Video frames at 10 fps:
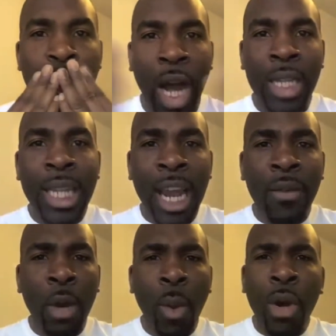Mwah.
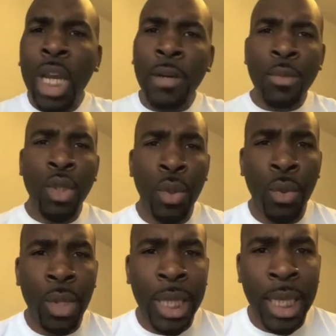Daria, welcome
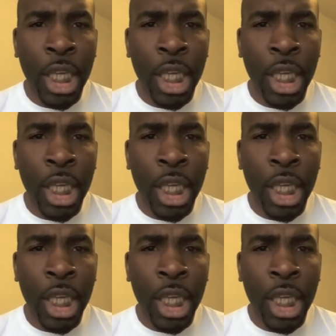to the